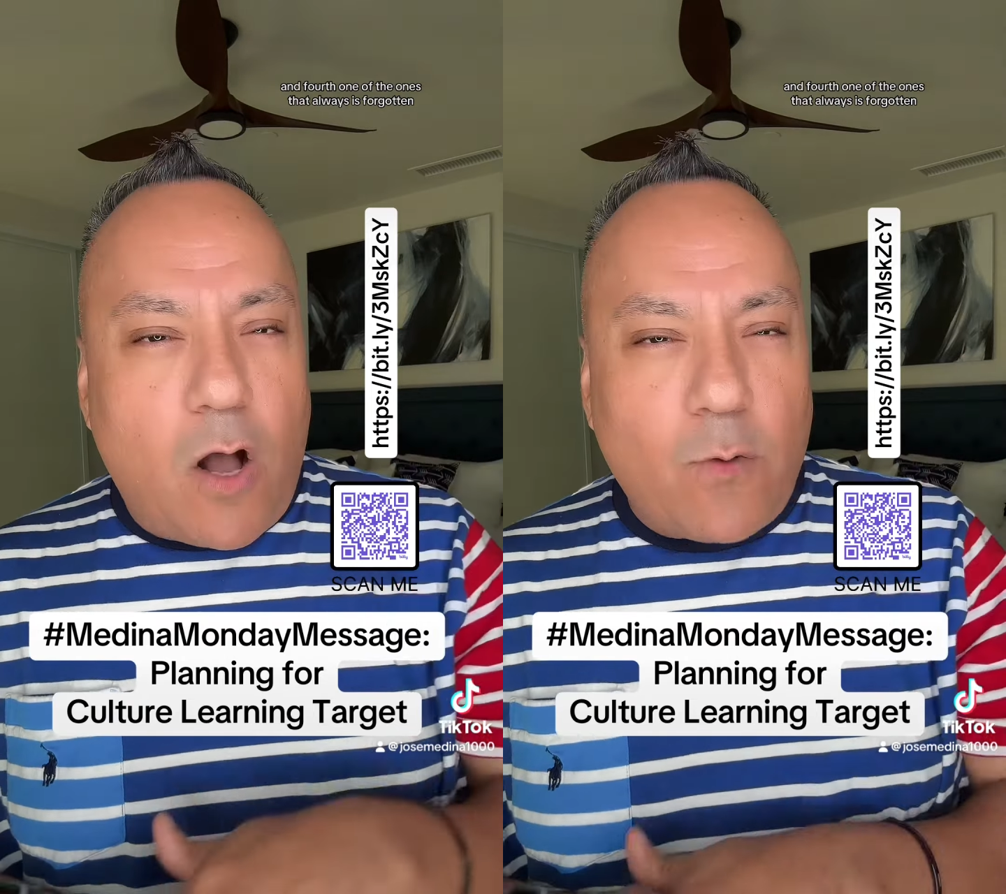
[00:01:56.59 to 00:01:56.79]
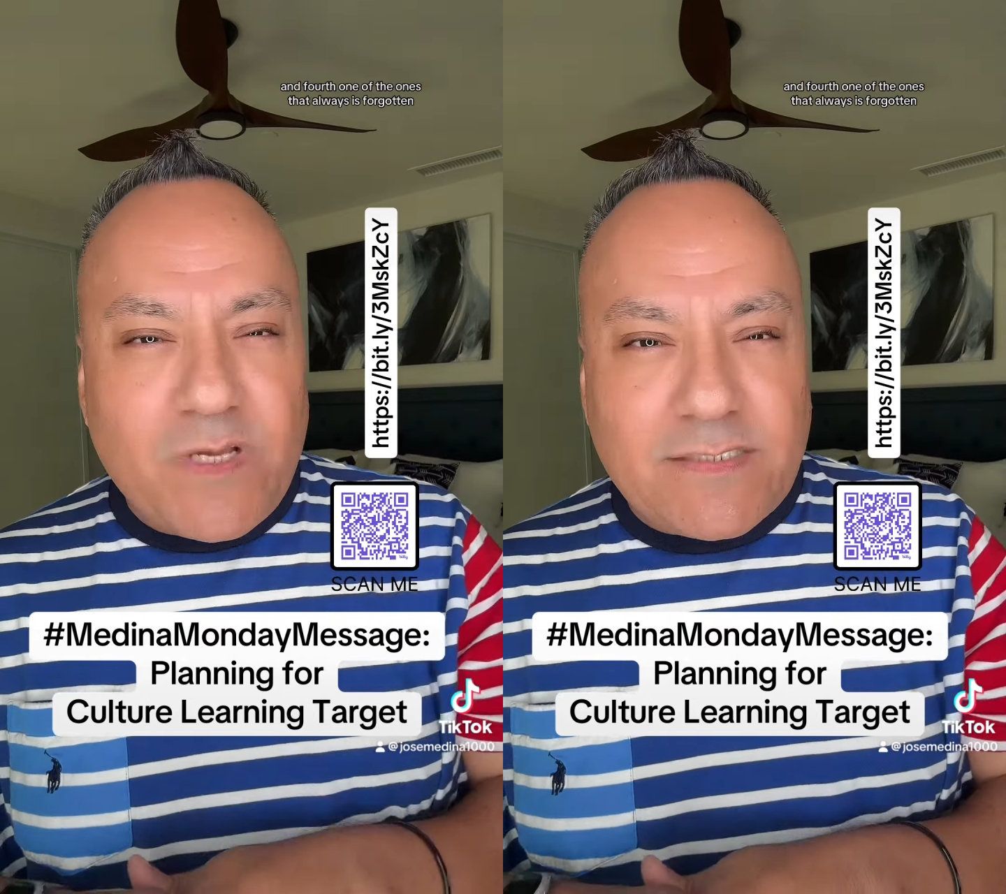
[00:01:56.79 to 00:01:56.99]

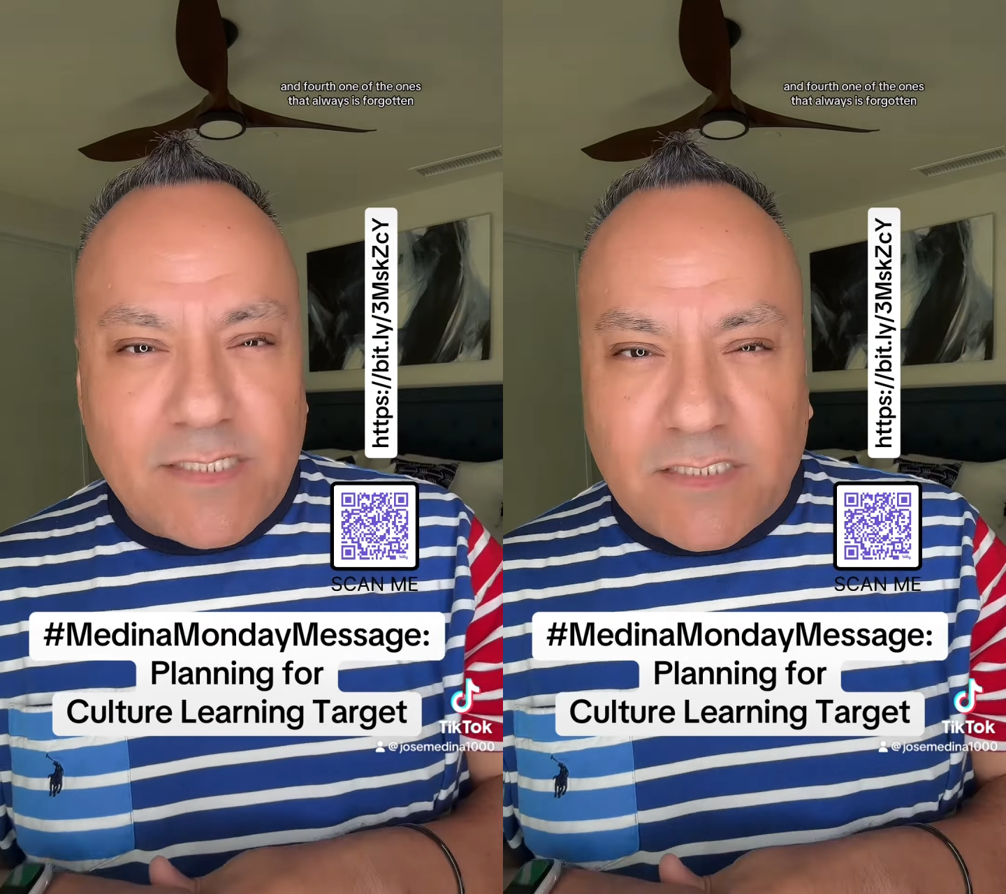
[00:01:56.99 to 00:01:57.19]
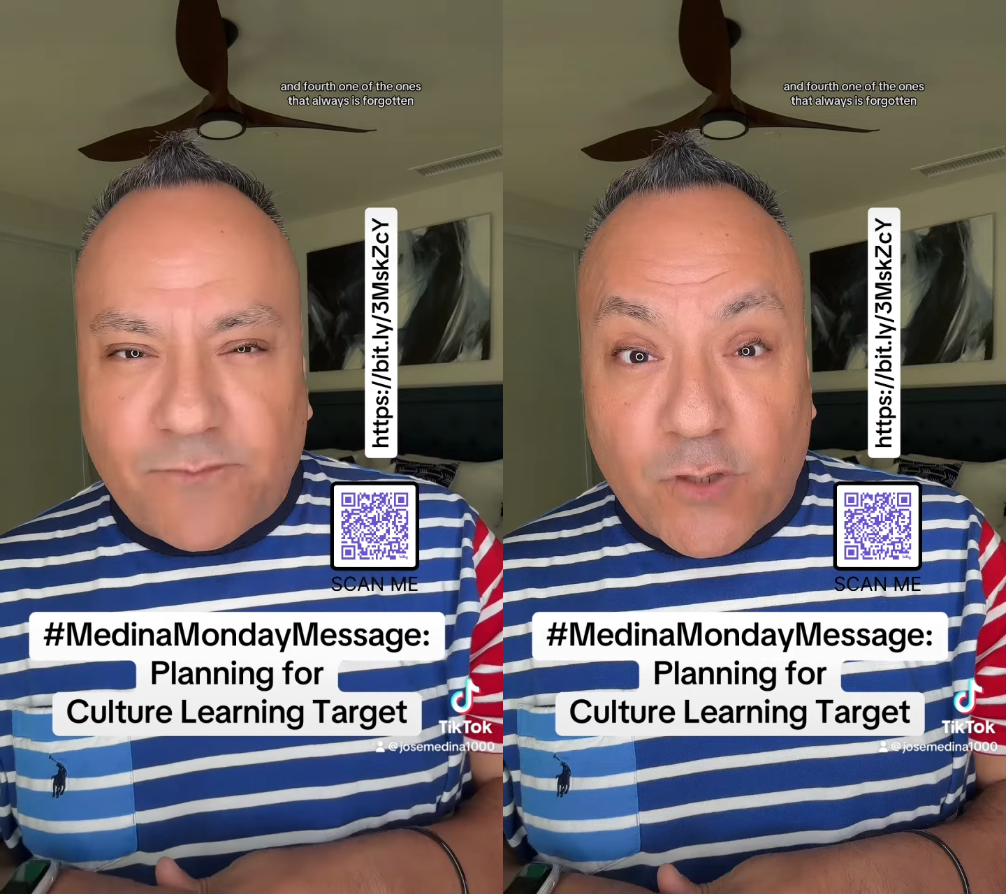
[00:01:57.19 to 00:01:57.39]
always
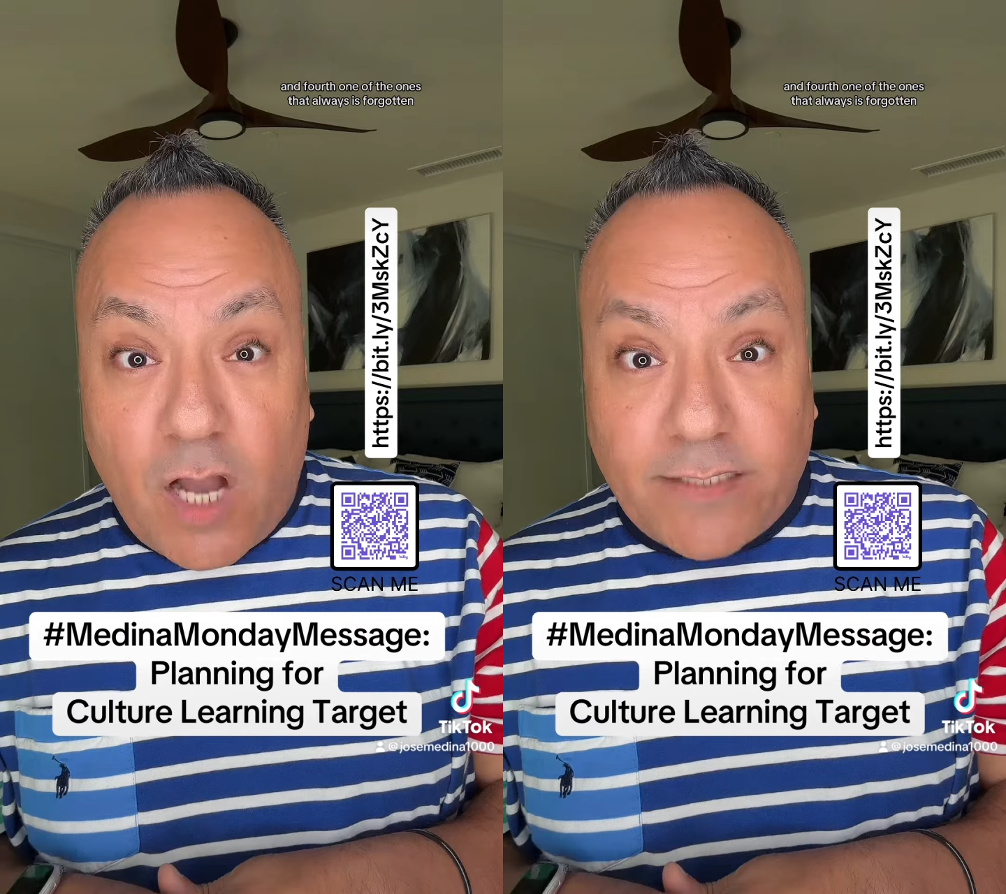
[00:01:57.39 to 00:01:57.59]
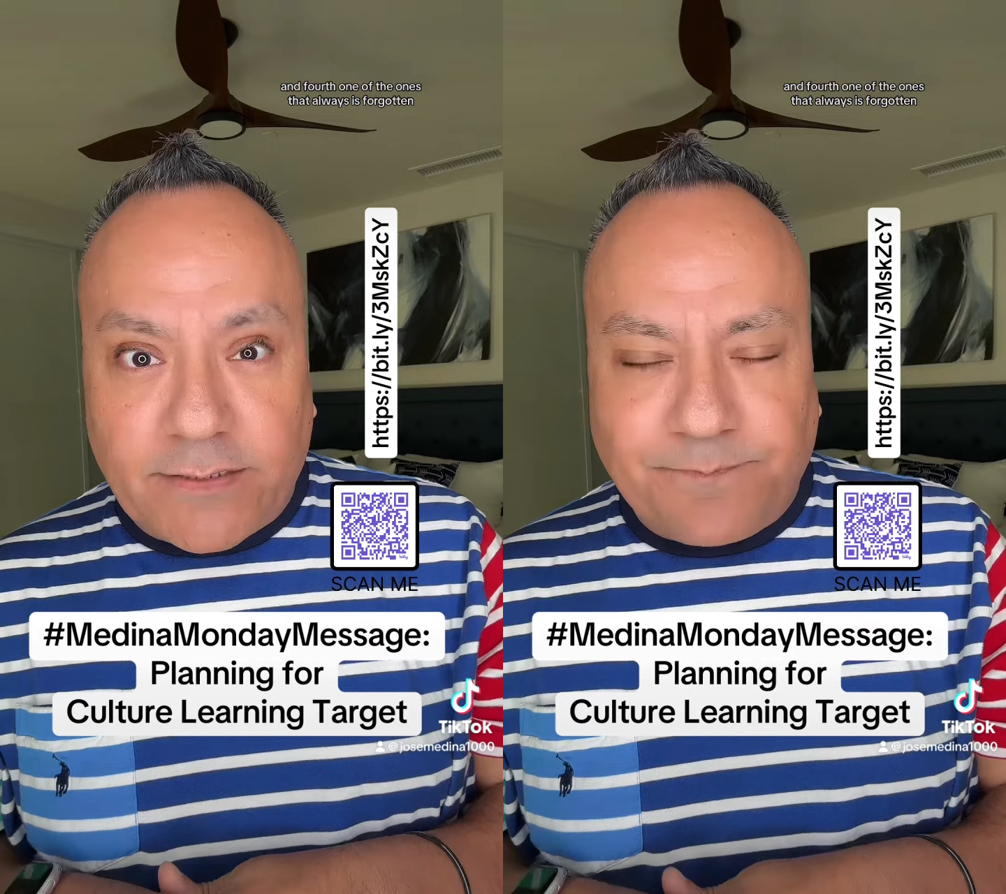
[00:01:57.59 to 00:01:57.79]
is
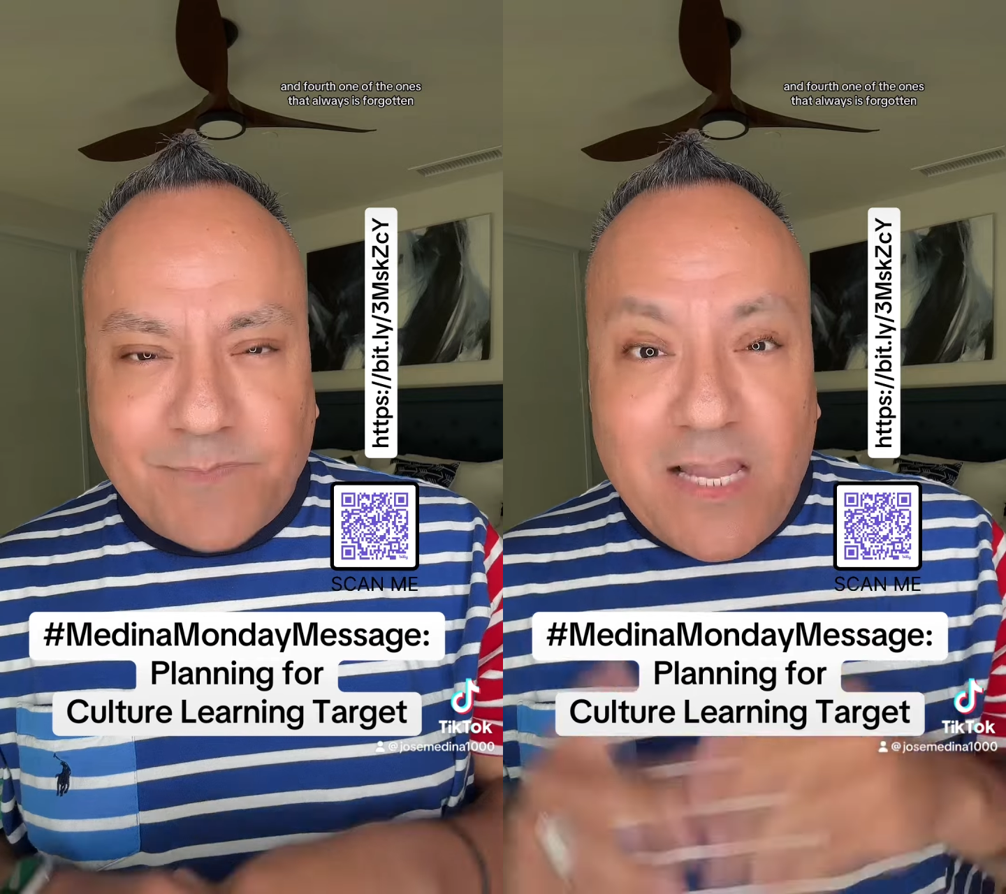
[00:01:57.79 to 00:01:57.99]
forgotten,